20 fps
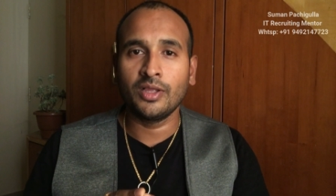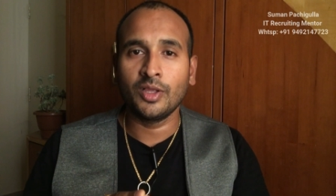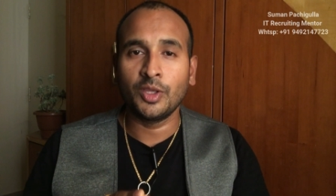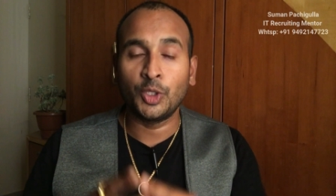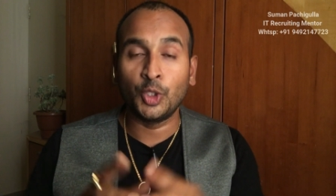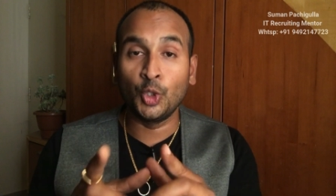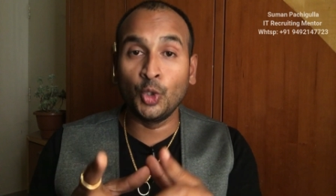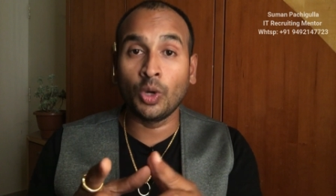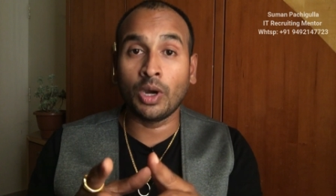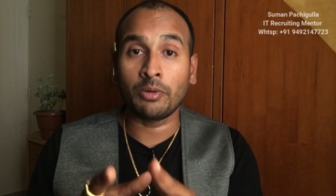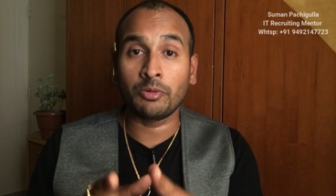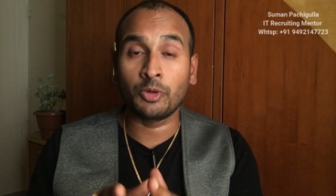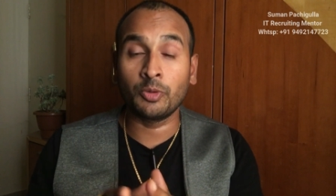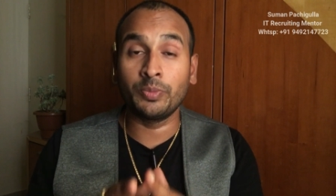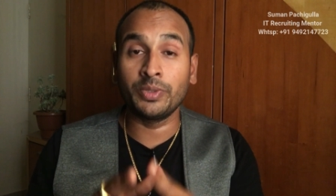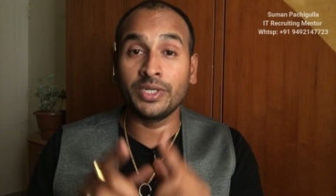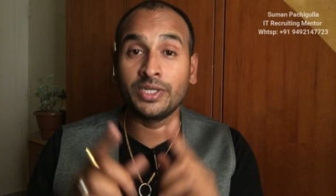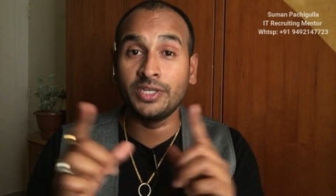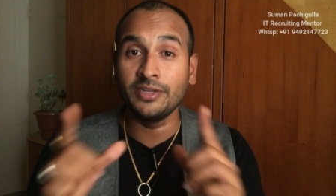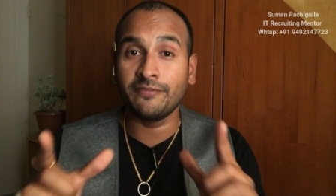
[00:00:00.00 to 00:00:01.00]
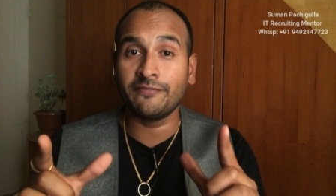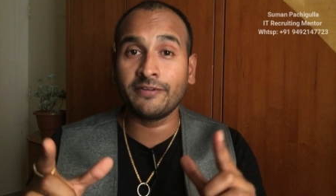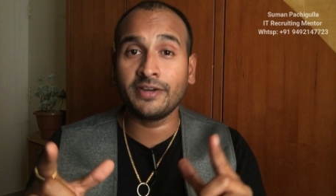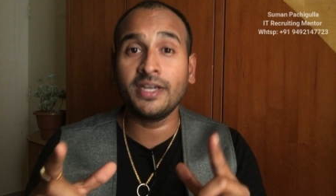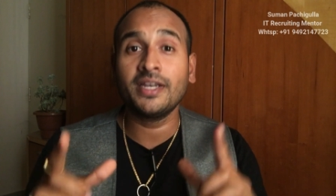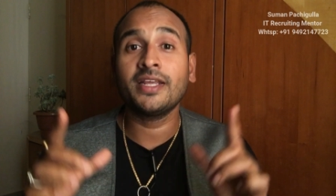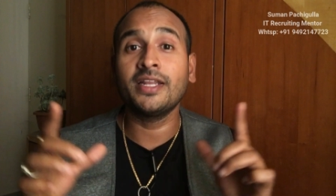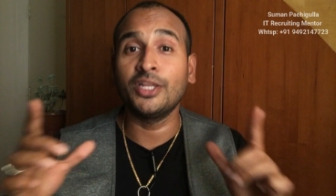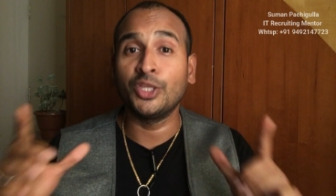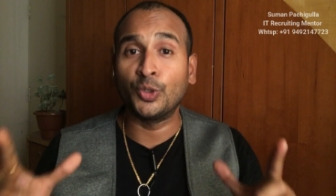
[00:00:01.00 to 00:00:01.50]
You have to be
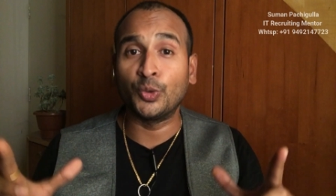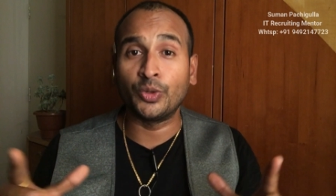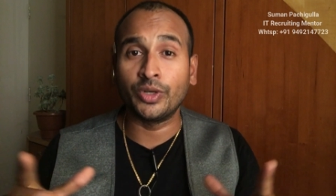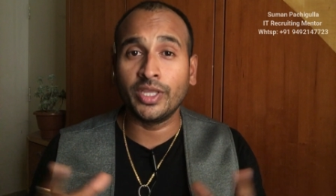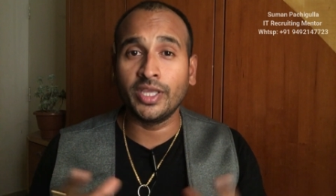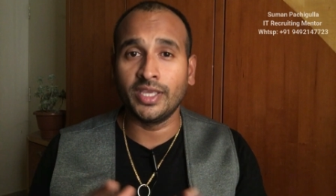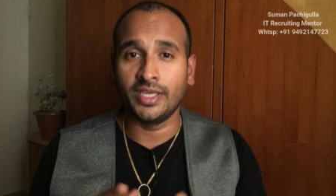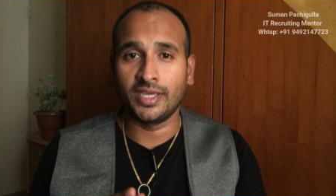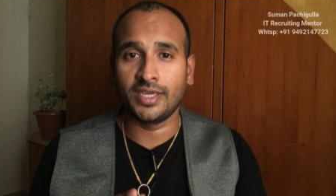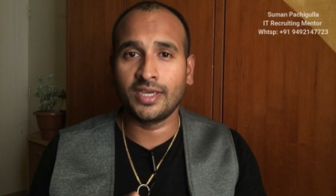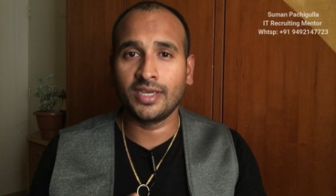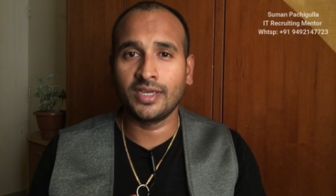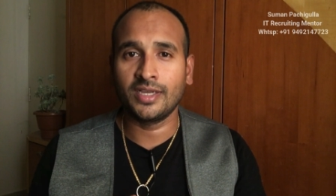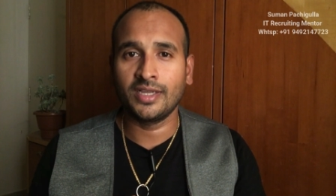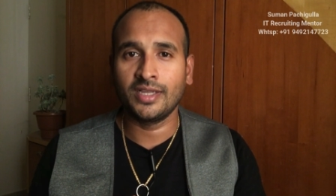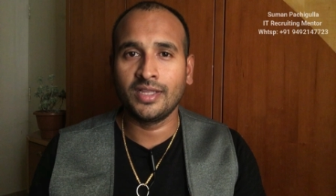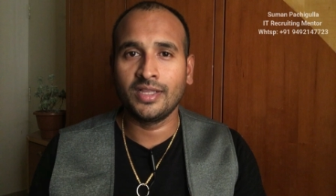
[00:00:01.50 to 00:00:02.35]
different and unique.